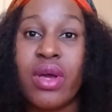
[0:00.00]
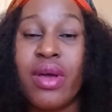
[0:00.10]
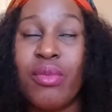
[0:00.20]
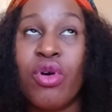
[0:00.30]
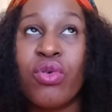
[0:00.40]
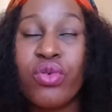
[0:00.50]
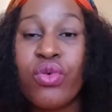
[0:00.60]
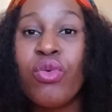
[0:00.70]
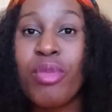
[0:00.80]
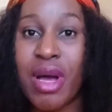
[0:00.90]
on
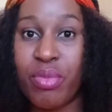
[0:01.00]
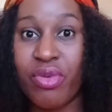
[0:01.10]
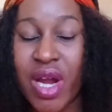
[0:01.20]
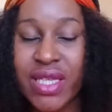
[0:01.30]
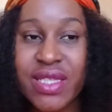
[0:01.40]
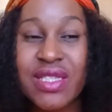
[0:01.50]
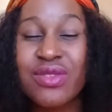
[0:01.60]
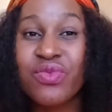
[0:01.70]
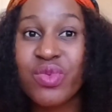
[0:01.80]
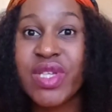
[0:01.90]
Google Map, right?
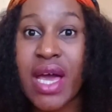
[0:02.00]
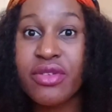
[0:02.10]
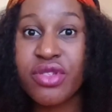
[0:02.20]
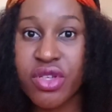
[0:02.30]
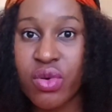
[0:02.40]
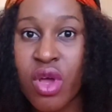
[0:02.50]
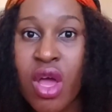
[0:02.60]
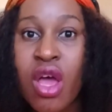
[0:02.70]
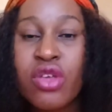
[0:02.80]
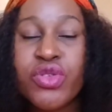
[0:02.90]
It's that new.
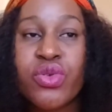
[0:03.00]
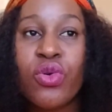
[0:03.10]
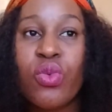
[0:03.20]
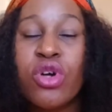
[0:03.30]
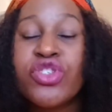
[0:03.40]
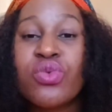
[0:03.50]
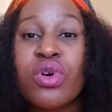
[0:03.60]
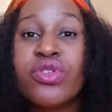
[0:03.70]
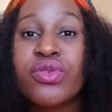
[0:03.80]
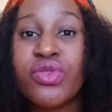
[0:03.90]
So what you
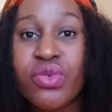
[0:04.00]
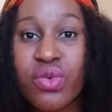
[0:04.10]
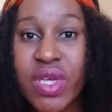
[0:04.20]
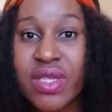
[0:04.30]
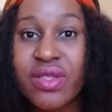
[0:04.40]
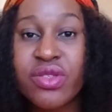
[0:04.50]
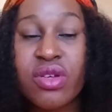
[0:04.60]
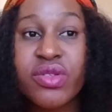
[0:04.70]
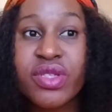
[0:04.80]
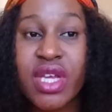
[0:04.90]
want to do is
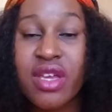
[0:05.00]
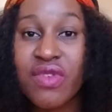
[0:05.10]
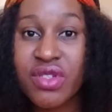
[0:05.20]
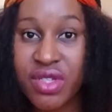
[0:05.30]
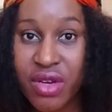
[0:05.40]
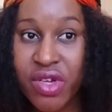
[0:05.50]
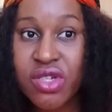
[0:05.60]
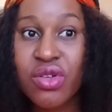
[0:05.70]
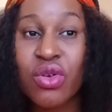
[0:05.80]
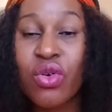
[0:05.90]
just, they give us a
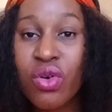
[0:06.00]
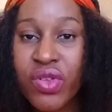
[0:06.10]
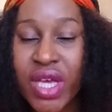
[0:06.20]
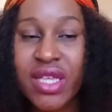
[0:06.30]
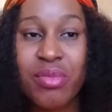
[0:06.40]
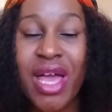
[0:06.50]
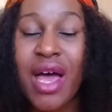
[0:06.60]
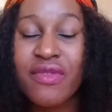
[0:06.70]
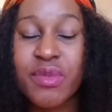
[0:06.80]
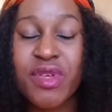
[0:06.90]
direction, go there, they might
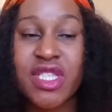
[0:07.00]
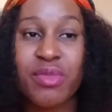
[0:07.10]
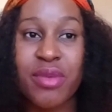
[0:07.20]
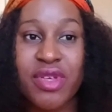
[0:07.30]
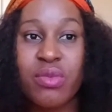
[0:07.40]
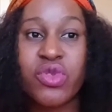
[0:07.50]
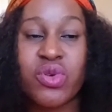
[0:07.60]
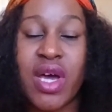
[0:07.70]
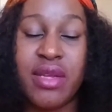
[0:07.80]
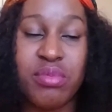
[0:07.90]
have space, they might be able
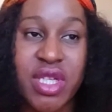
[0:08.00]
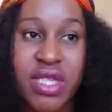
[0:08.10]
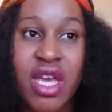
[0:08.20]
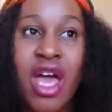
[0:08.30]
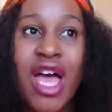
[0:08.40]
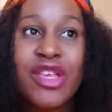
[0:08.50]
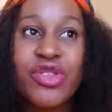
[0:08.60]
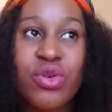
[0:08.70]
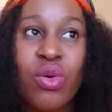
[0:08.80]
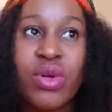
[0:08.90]
to admit.
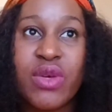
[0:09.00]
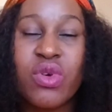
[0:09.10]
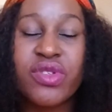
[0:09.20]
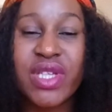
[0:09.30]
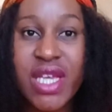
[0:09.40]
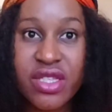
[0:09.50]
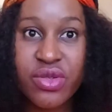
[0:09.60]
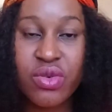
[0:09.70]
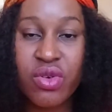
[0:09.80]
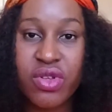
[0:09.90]
So it was late
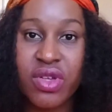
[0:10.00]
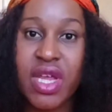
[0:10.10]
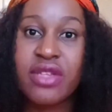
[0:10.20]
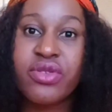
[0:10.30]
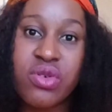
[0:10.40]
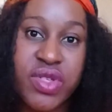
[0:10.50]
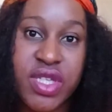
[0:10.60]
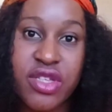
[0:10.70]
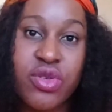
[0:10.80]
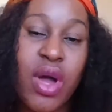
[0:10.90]
to go there on that
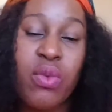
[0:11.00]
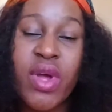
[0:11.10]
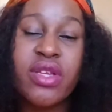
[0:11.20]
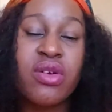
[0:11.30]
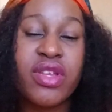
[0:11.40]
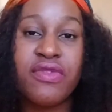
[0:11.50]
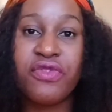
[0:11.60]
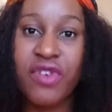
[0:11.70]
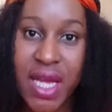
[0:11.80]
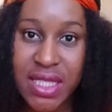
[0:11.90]
Thursday. So I went there on a
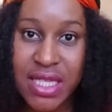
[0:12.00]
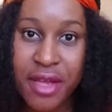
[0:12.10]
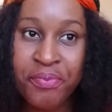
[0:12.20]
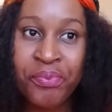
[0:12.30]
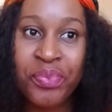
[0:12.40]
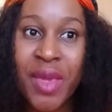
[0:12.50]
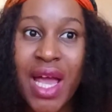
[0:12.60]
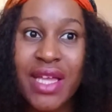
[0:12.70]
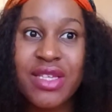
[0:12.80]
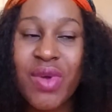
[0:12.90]
Friday,
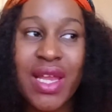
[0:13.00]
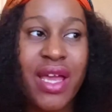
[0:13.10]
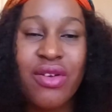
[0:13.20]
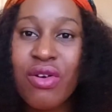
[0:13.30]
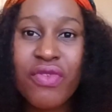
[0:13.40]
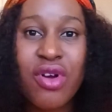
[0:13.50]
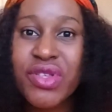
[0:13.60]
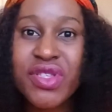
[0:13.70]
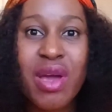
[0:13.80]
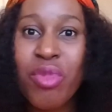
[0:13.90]
and they were like, of
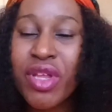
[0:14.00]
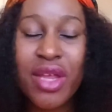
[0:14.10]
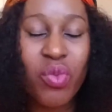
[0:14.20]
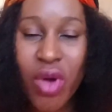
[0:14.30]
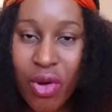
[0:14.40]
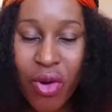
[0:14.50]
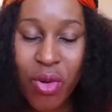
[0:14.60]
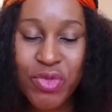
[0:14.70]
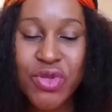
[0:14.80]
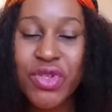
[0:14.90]
course, you're more than
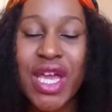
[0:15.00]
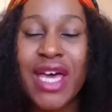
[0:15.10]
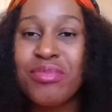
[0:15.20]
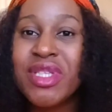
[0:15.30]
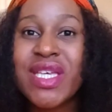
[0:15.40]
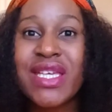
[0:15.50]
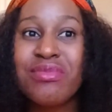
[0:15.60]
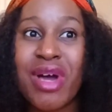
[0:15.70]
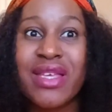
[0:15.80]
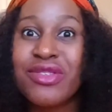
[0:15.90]
welcome. So they
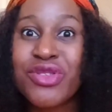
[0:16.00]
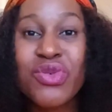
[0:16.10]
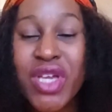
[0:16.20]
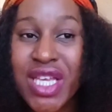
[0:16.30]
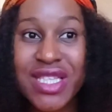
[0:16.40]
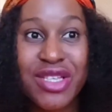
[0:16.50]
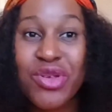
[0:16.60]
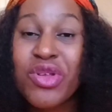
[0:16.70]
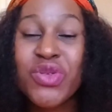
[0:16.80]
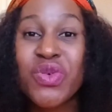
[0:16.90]
admitted my two kids. They
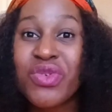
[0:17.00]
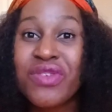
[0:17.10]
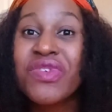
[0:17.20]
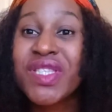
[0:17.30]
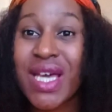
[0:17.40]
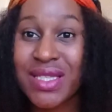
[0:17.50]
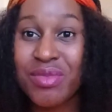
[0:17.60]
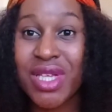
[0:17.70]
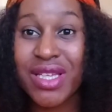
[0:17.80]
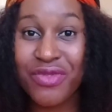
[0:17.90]
told us we could even start
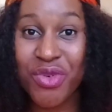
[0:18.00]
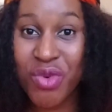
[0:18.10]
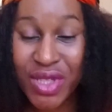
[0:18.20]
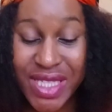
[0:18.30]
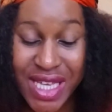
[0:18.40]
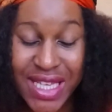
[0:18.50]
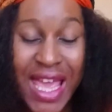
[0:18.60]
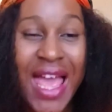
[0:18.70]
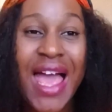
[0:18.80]
immediately if we wanted.